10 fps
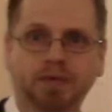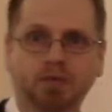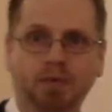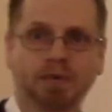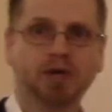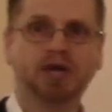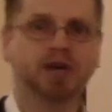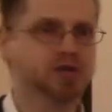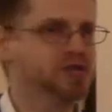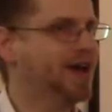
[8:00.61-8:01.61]
Rebuke
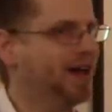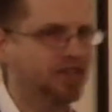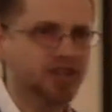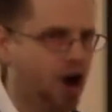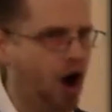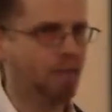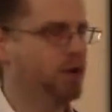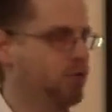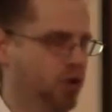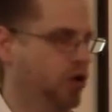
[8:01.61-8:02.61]
here is not the
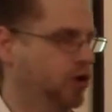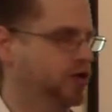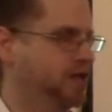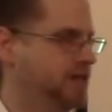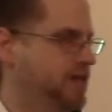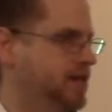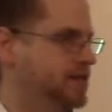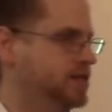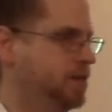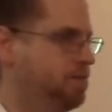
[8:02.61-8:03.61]
common word that,
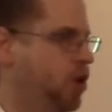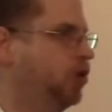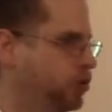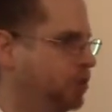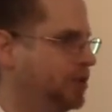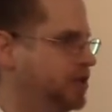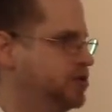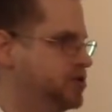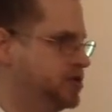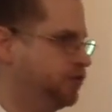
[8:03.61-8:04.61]
that uh, Paul normally
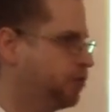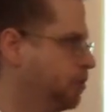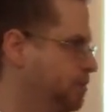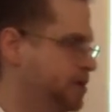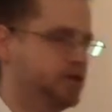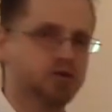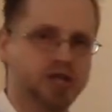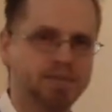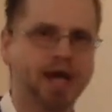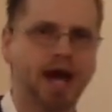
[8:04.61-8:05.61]
uses for rebuke. There's
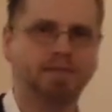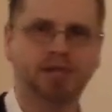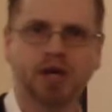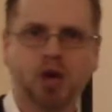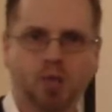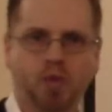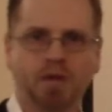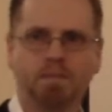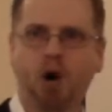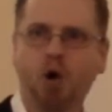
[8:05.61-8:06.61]
sometimes
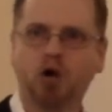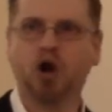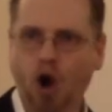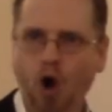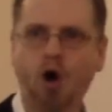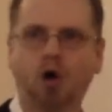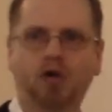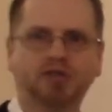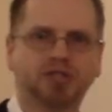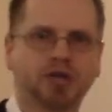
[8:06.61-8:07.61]
when Paul
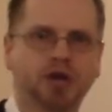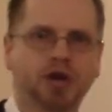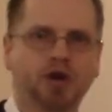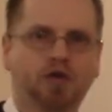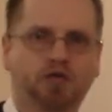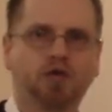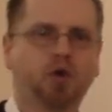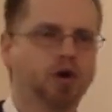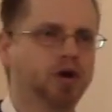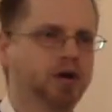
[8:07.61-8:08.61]
calls
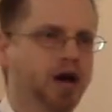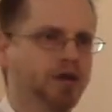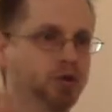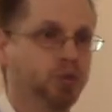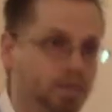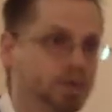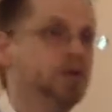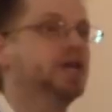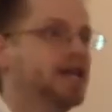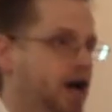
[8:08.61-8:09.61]
for uh, the
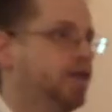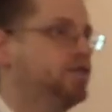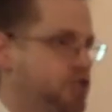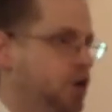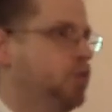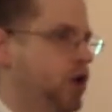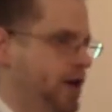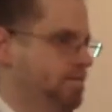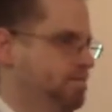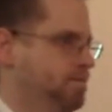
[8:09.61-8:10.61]
rebuking of
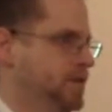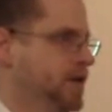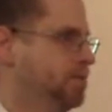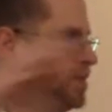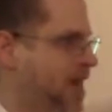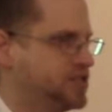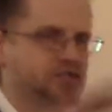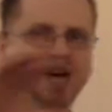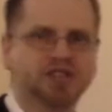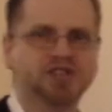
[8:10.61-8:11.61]
someone, but that's
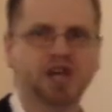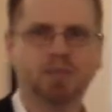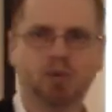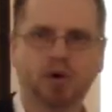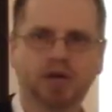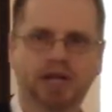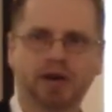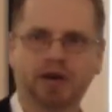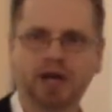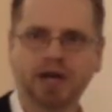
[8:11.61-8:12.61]
not the same word
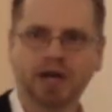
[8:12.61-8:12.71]
here.